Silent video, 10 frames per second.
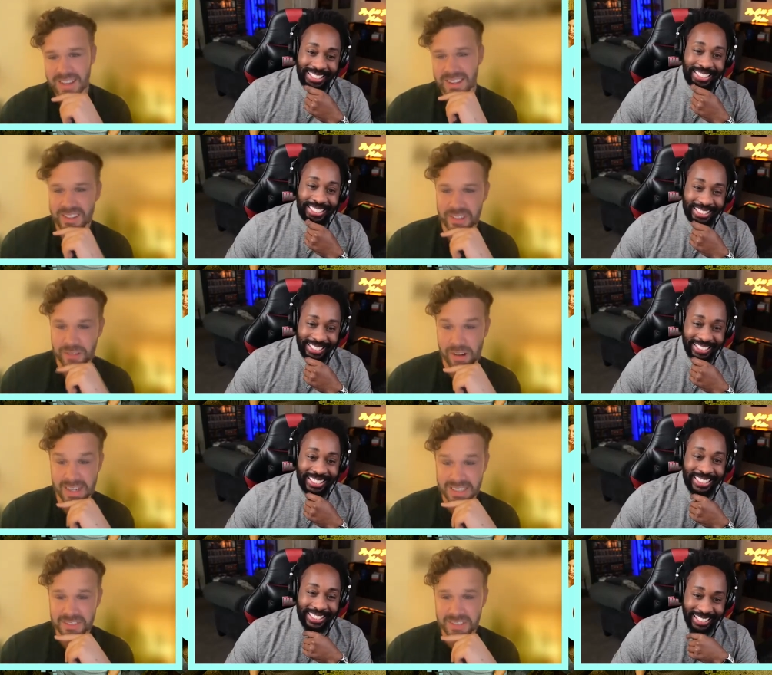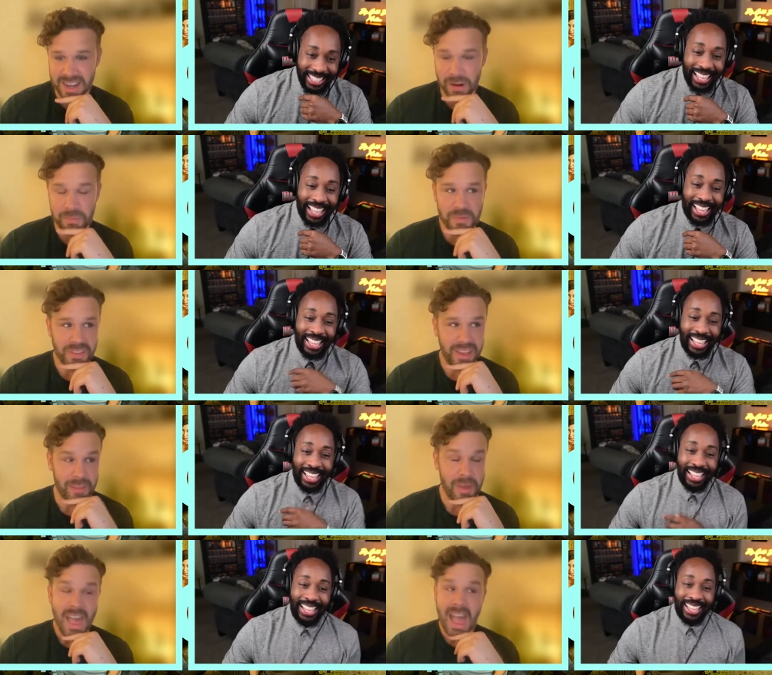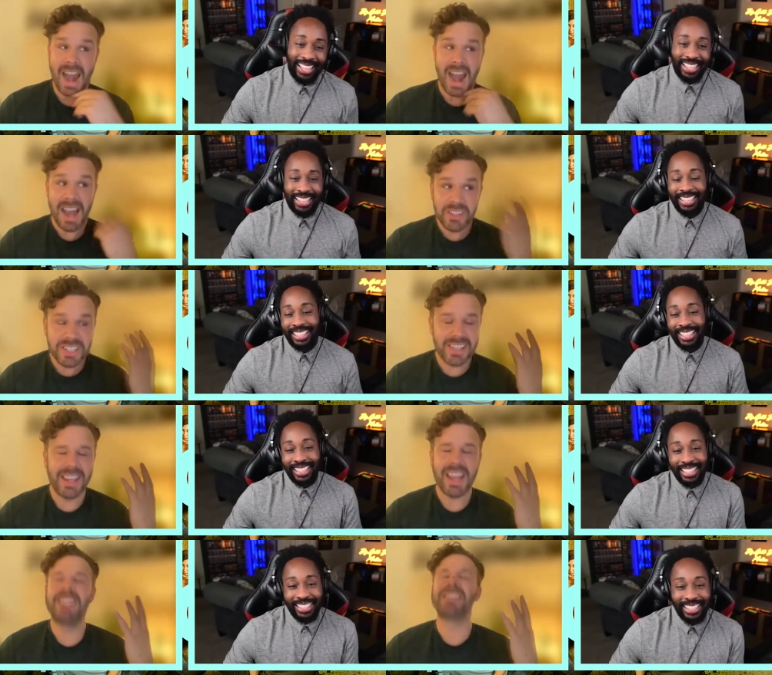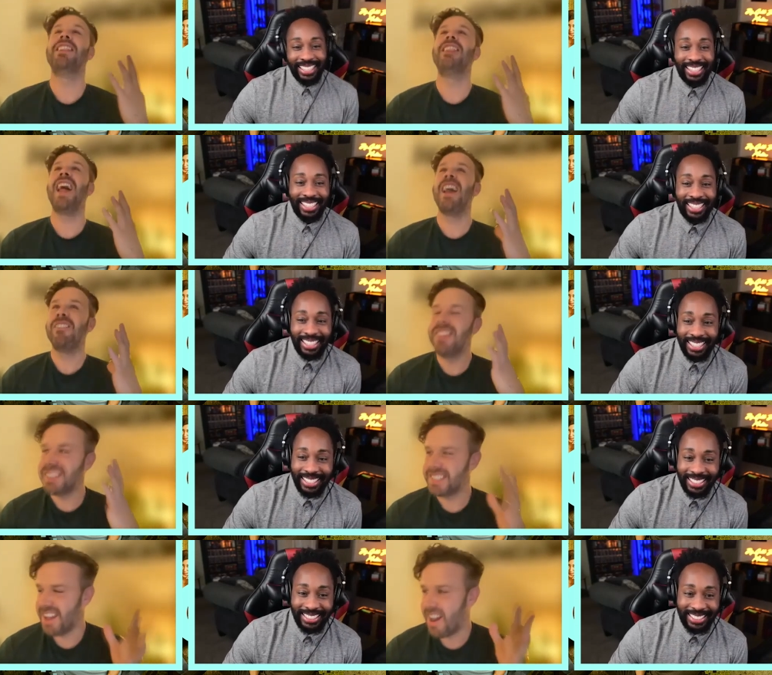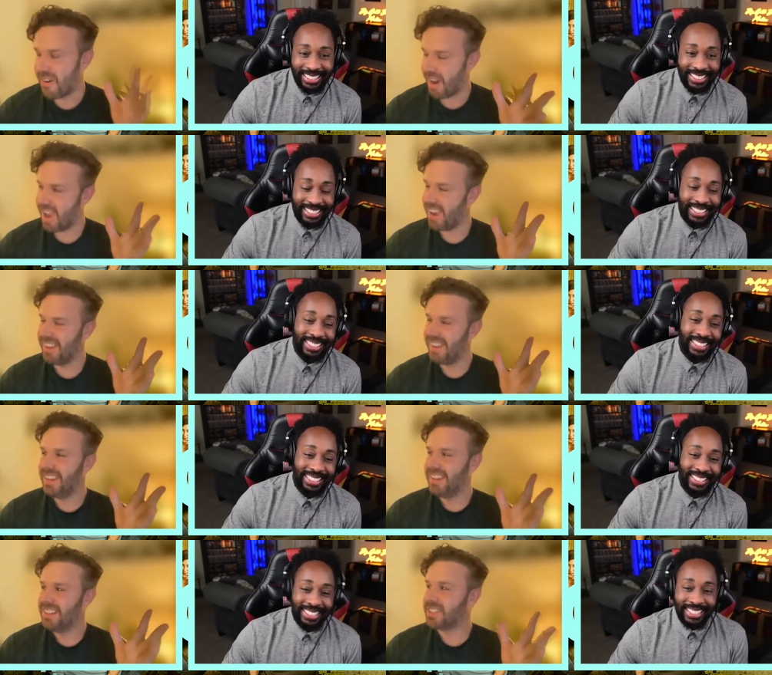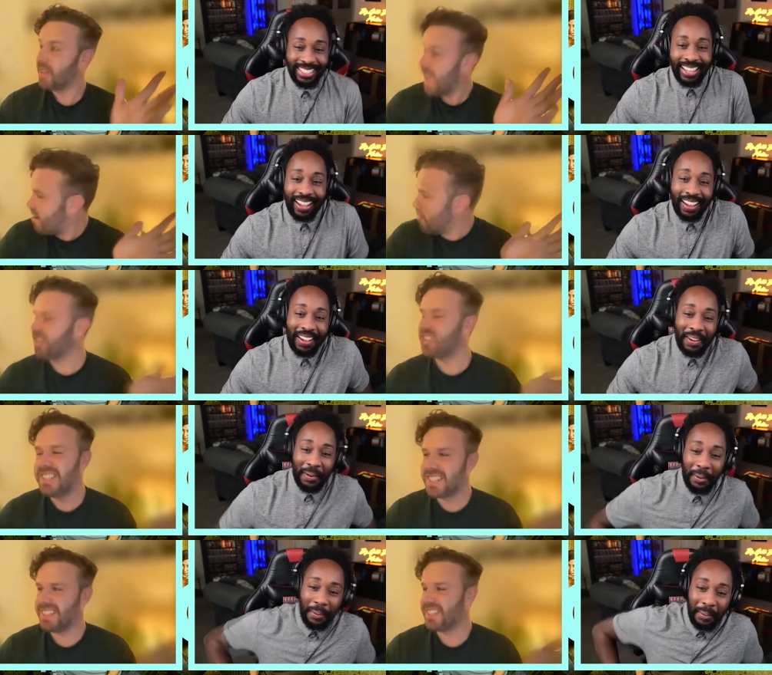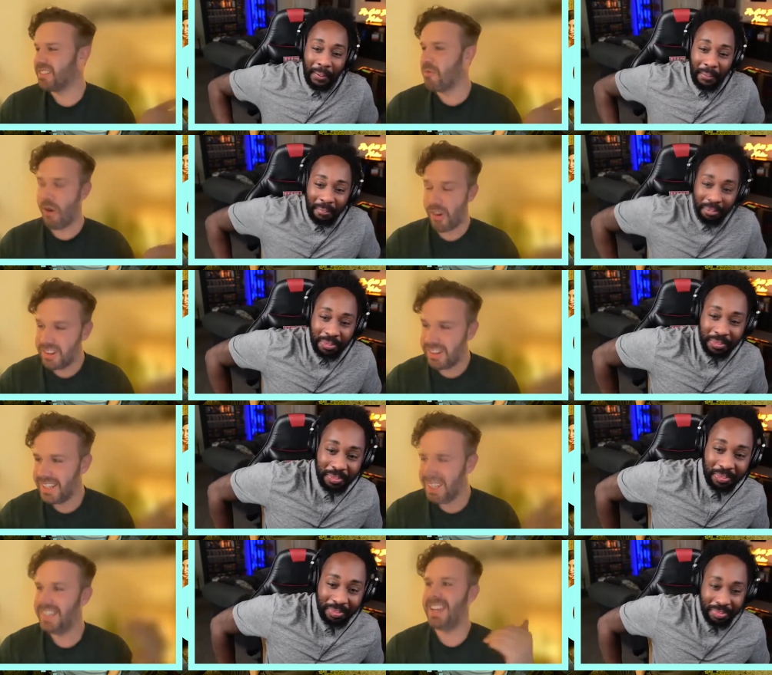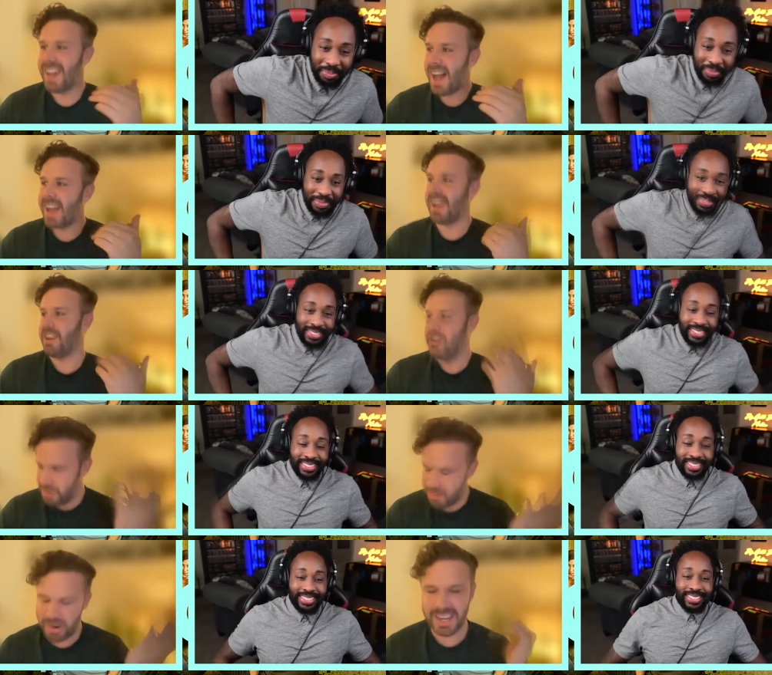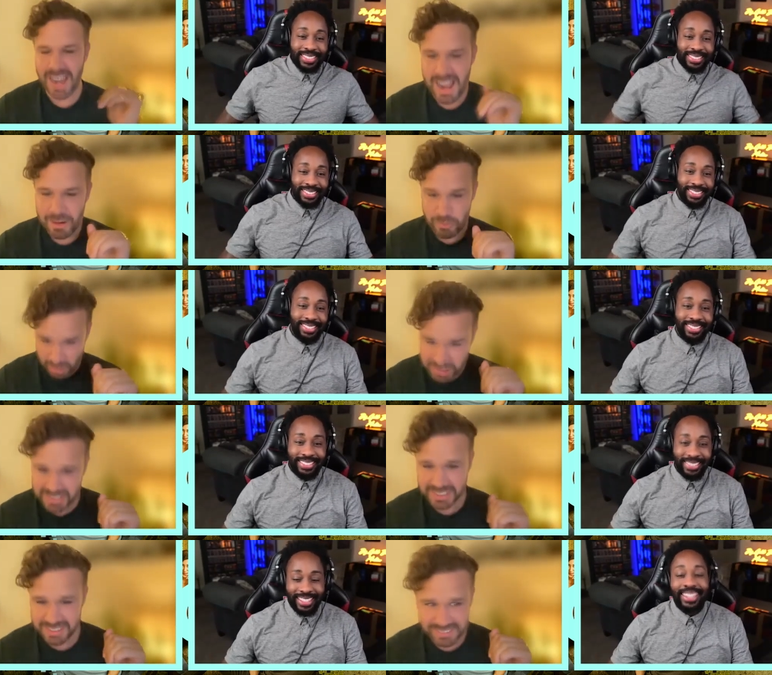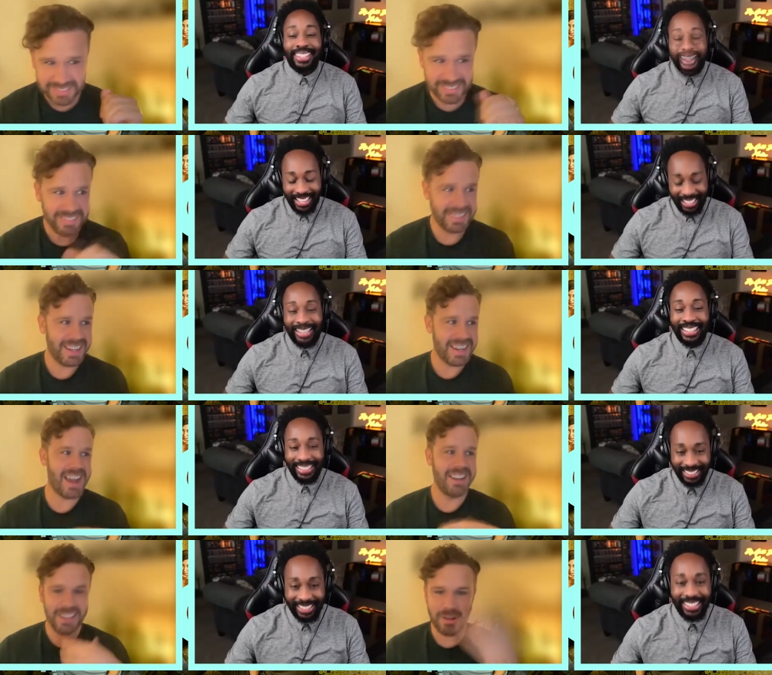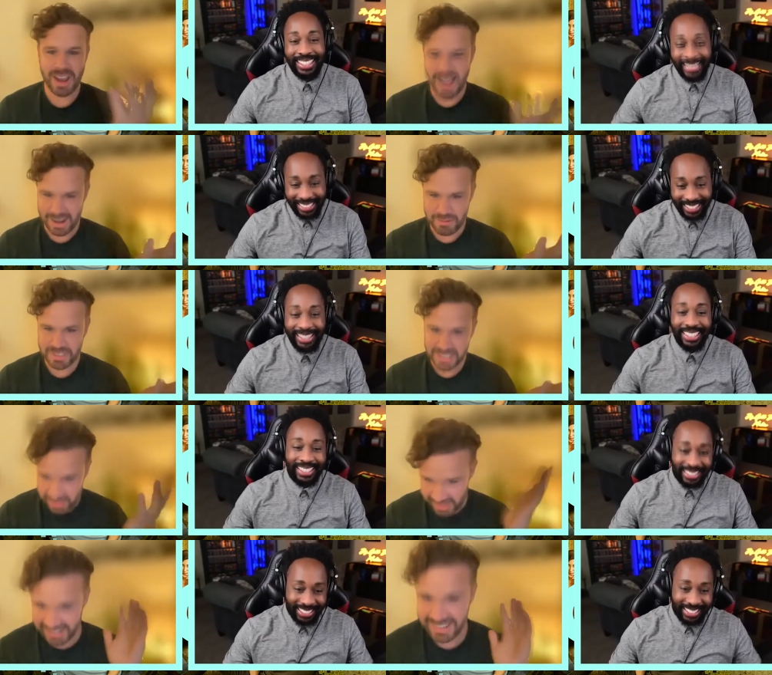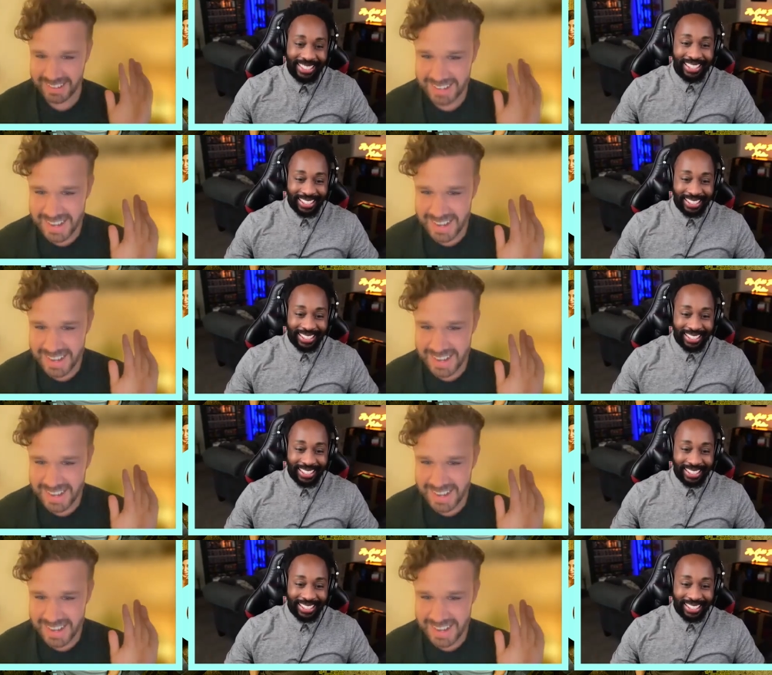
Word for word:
Speaker 1: you know the writers have set up with him. And I just think it's hilarious now, right? So yeah, watching season one, AI, I knew what AI was, and I knew AI was a thing.